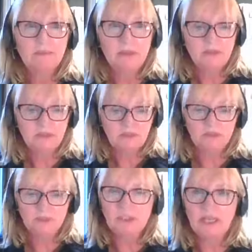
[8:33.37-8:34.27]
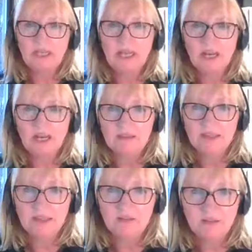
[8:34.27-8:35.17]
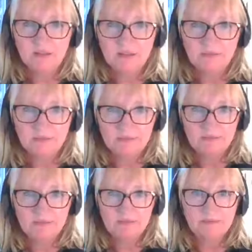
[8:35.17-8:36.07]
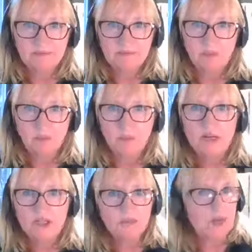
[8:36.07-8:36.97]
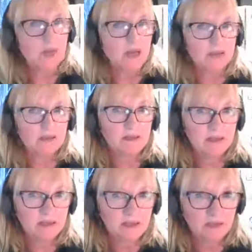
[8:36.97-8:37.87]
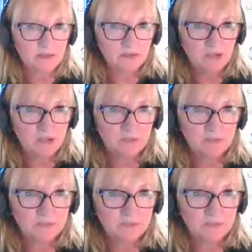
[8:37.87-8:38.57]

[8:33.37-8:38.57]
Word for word: beautiful yellow saffron but which plant does it come from